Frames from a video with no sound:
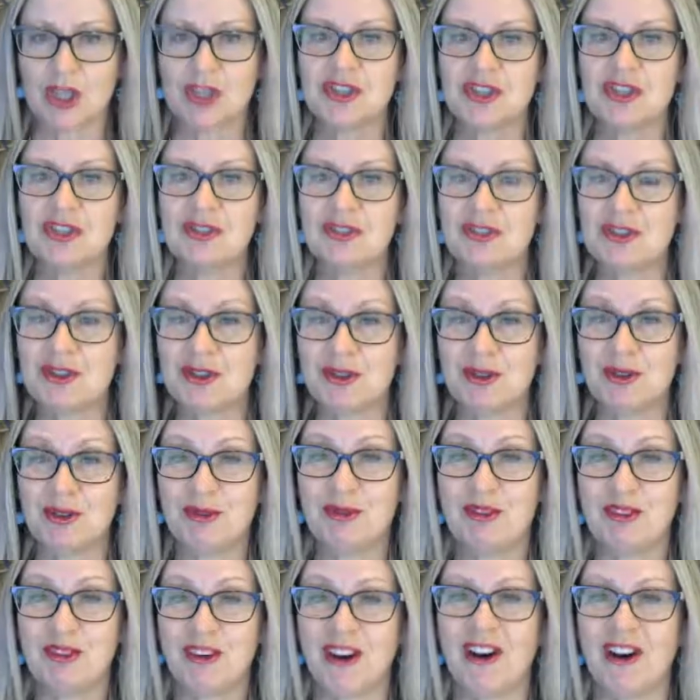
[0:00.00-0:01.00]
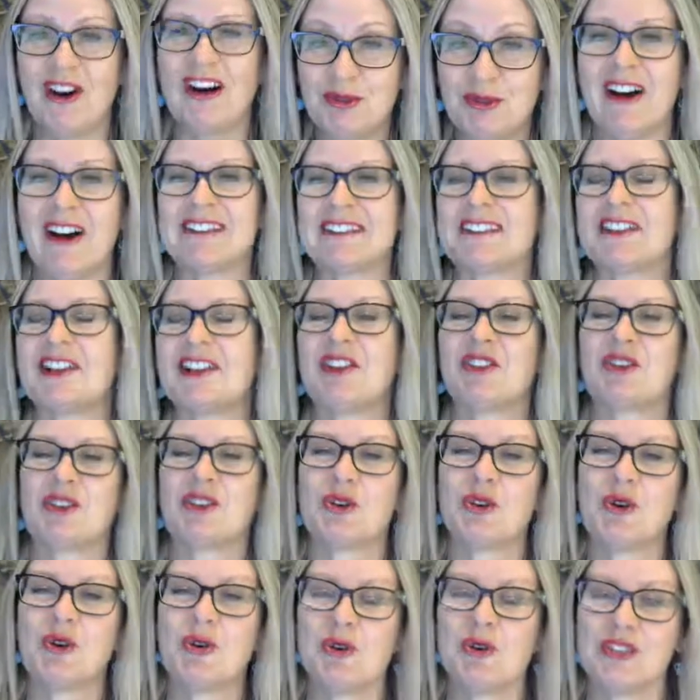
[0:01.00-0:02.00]
you do find the
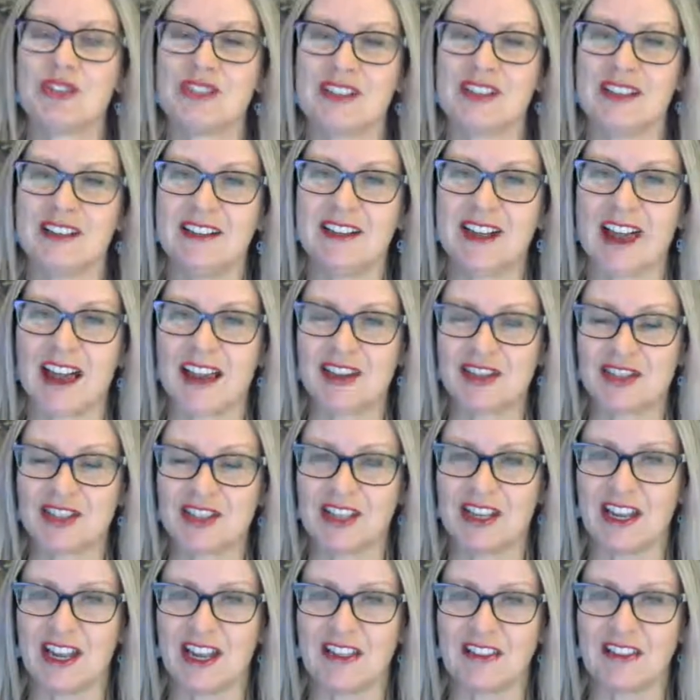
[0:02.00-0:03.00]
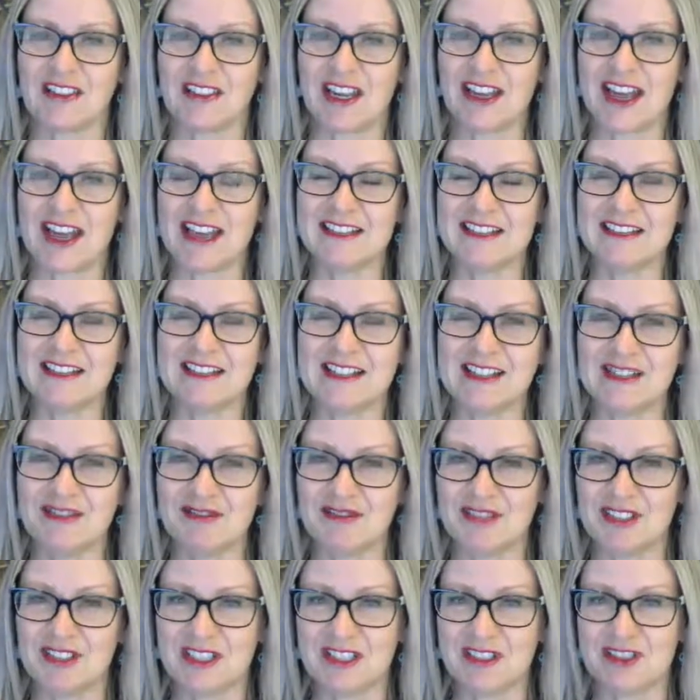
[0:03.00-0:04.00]
courts engaging in that
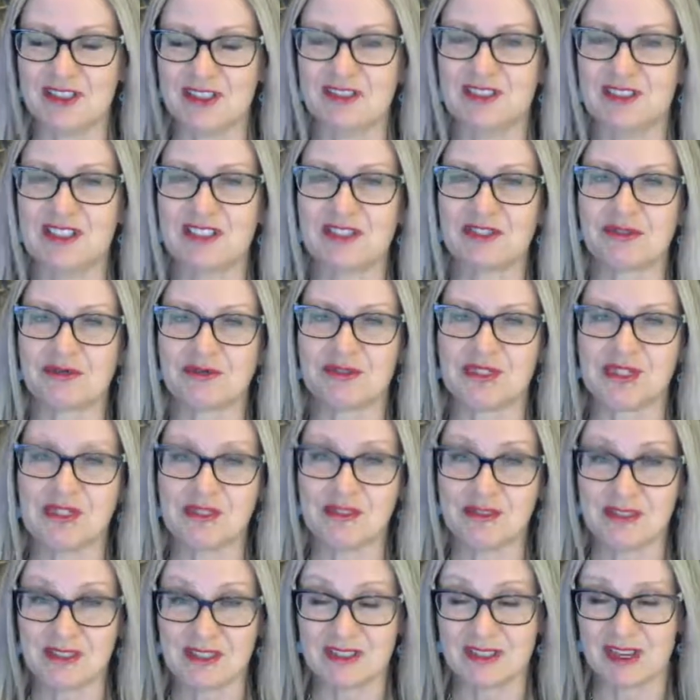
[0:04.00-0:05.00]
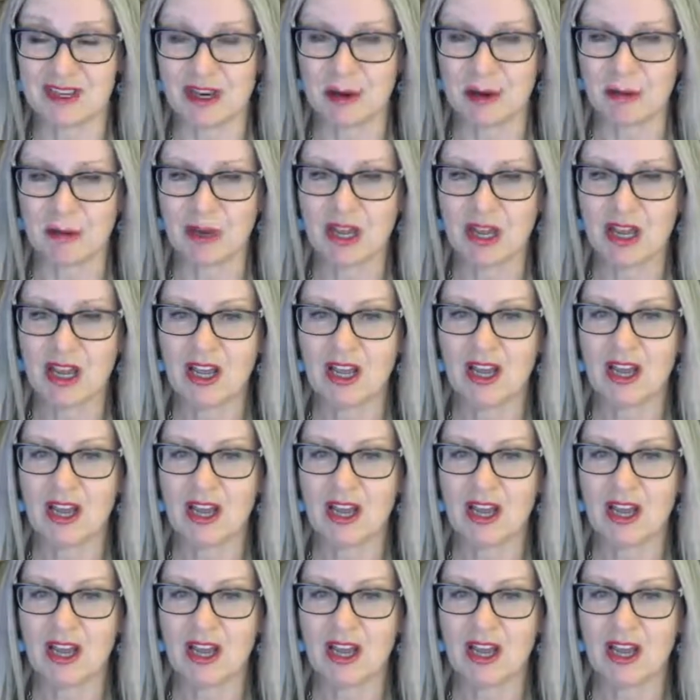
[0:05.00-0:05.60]
nifty judicial two-step